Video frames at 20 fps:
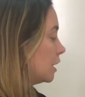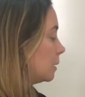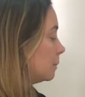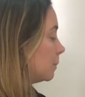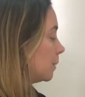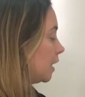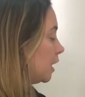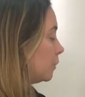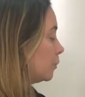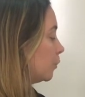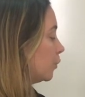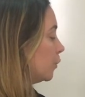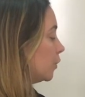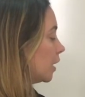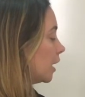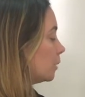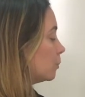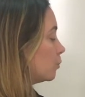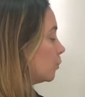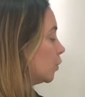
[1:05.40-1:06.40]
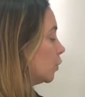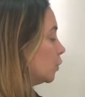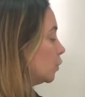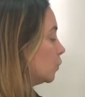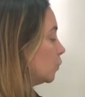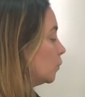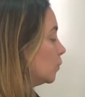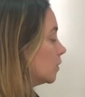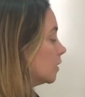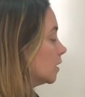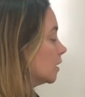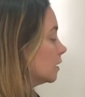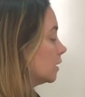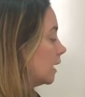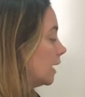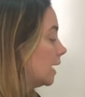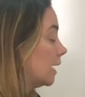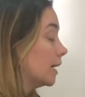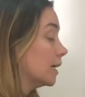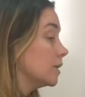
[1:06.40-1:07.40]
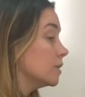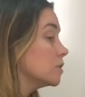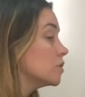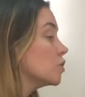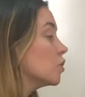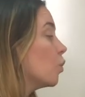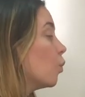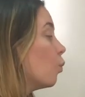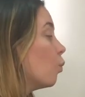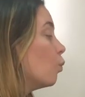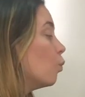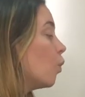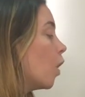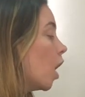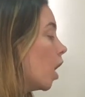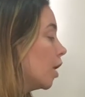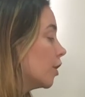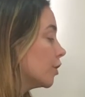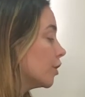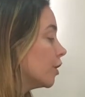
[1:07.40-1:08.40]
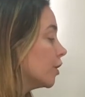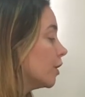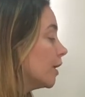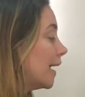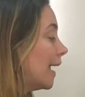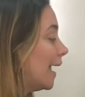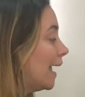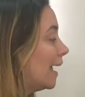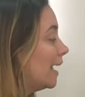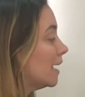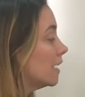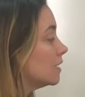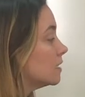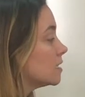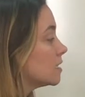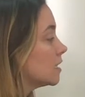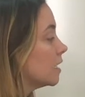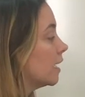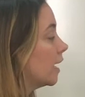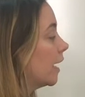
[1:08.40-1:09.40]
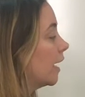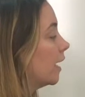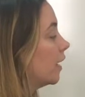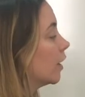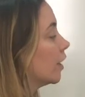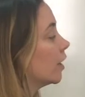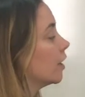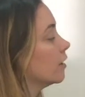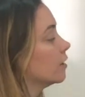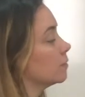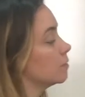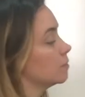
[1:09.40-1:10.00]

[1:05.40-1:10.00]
People can pollute the land, water, and the air.